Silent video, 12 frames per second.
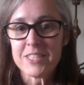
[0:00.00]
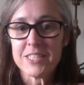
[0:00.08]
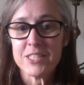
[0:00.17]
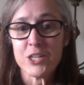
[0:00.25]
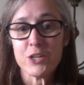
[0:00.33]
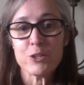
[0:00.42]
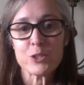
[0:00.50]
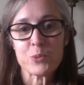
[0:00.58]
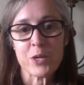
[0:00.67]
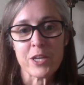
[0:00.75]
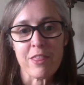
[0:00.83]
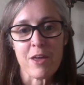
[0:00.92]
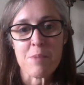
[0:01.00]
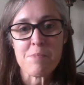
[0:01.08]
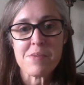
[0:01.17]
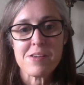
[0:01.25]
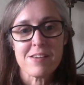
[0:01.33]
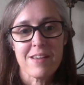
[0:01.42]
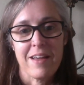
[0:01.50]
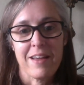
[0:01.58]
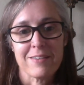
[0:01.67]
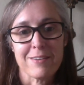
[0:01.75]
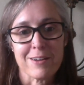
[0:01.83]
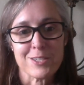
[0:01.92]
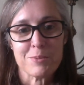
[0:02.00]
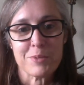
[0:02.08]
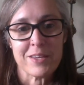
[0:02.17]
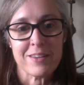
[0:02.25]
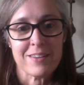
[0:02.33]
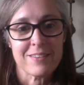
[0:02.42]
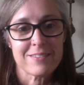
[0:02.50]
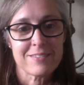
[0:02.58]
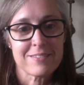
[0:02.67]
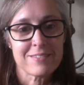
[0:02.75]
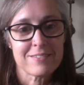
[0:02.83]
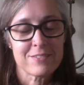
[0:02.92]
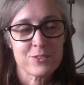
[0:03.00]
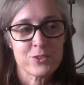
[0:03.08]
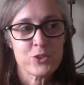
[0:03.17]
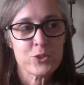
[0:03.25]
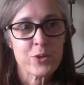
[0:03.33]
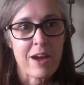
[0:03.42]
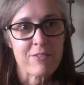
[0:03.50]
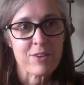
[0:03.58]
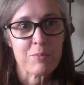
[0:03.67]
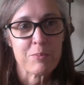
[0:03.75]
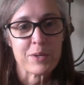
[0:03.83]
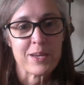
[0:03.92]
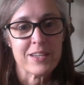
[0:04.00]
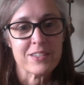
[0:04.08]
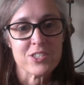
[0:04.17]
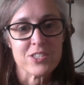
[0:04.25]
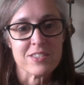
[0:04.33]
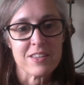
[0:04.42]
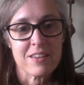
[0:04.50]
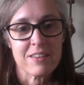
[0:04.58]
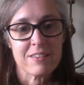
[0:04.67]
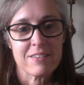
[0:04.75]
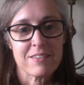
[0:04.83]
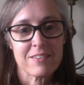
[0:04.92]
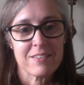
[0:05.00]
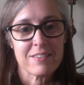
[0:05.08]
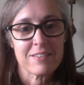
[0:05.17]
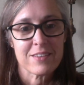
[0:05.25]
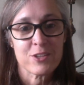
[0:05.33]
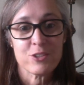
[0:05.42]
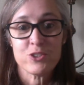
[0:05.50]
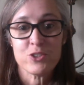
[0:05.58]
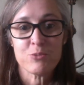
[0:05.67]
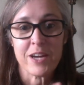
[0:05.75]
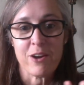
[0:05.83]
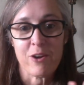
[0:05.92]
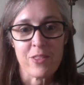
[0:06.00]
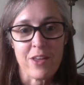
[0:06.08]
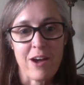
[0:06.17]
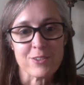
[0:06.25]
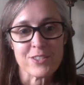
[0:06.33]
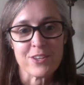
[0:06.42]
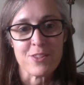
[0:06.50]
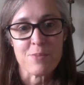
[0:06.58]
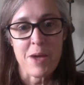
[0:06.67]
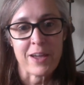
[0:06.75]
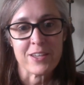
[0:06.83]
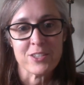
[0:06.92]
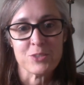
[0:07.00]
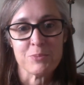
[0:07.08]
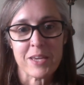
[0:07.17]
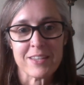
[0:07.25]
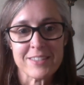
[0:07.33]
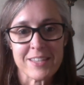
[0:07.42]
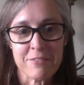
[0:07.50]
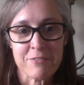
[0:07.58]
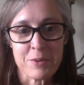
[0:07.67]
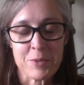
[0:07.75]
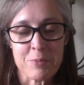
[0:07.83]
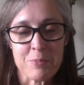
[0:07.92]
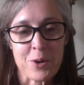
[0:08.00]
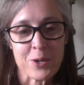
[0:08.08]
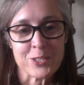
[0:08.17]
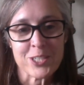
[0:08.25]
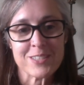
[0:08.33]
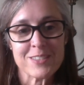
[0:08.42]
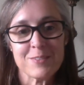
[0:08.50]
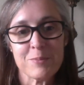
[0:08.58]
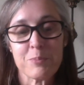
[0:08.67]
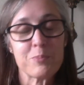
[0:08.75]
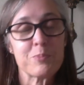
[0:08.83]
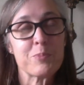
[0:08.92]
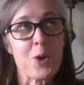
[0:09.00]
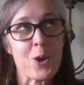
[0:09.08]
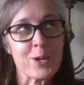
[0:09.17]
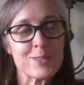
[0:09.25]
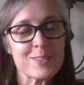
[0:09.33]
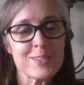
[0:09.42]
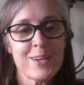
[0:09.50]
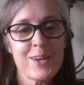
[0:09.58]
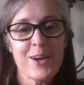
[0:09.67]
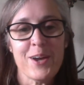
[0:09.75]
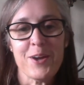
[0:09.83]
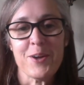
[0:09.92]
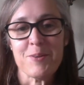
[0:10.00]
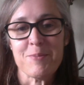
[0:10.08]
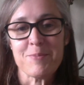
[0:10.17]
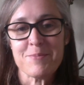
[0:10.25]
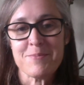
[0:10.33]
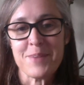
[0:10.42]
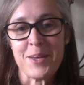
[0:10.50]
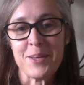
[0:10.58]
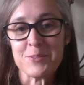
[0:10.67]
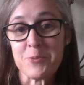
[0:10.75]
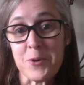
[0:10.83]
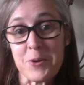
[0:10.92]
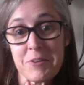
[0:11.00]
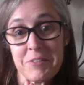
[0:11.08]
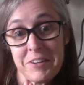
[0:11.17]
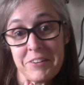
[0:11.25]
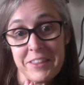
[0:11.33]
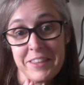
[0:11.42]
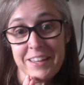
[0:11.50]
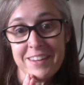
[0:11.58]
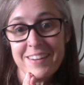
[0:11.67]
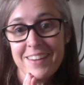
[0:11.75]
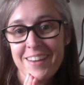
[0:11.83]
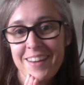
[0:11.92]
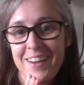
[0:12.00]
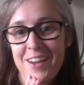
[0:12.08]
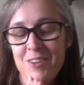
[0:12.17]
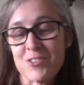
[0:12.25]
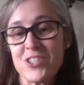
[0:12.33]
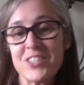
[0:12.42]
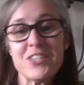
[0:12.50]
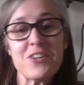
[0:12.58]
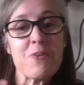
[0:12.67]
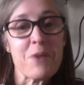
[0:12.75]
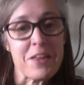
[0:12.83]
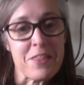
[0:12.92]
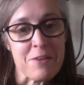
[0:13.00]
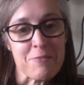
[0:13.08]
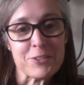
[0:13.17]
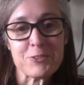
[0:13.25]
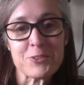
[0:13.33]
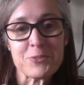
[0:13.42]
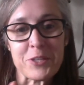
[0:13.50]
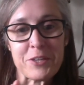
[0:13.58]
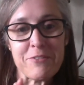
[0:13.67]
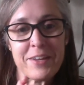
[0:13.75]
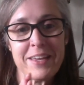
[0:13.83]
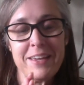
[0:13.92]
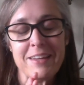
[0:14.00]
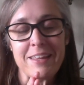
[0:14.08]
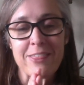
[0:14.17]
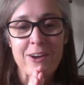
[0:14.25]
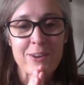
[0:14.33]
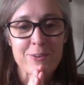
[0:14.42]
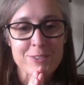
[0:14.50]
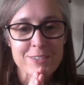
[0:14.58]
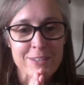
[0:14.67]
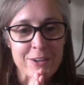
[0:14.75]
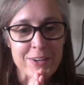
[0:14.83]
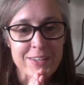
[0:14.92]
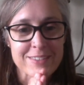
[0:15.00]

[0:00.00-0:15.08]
was one of them, and not to be too graphic, but I just said, could you write on the outside of the package, may contain feminine products? My husband won't go near it then. She did on one of them, which was really funny, and he thought it was hilarious.